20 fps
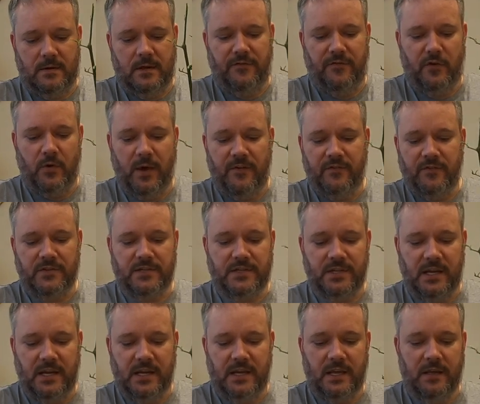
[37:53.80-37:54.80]
if you haven't
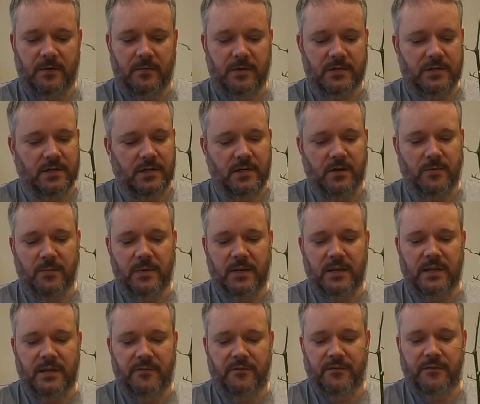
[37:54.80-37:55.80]
seen it, which I don't
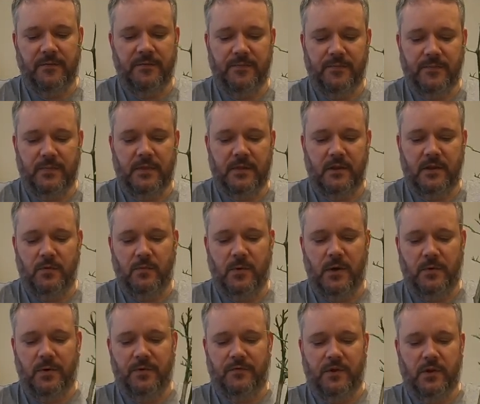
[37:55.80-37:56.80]
believe you
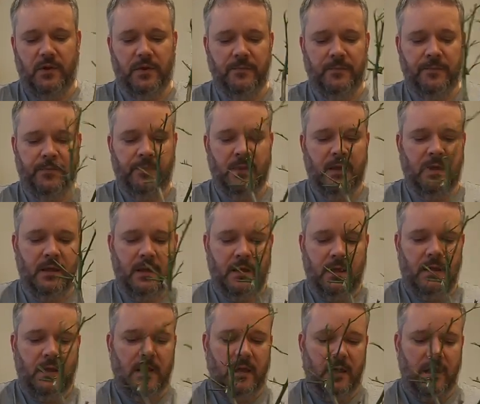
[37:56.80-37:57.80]
won't have done,
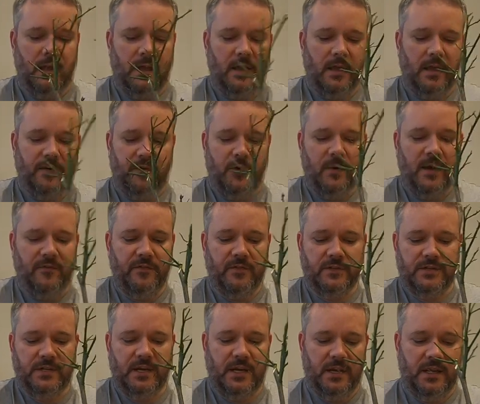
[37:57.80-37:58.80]
uh, if you
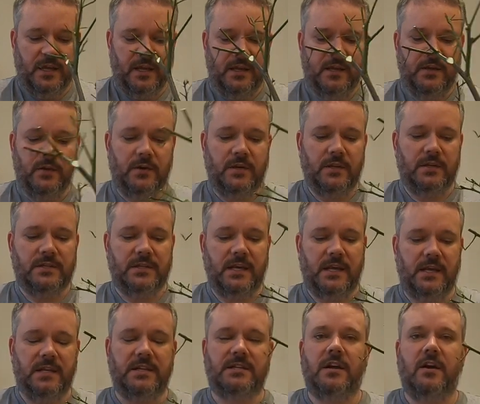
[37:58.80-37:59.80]
haven't seen it, you can
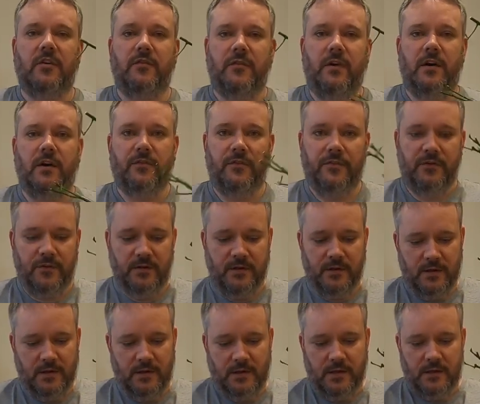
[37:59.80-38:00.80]
take yourself off
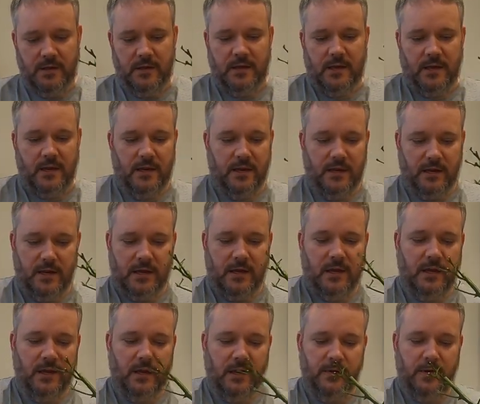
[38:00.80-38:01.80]
and uh,
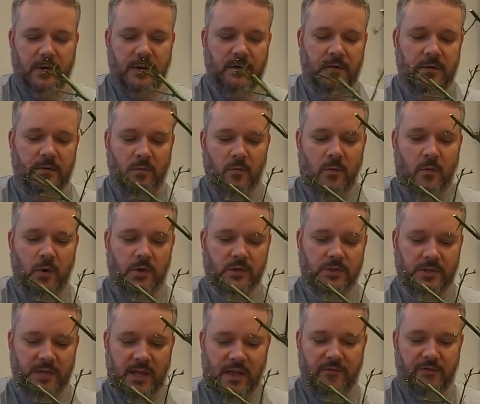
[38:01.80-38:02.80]
and go and
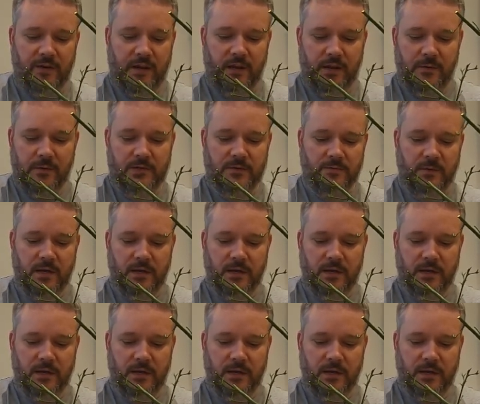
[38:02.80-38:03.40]
watch that video as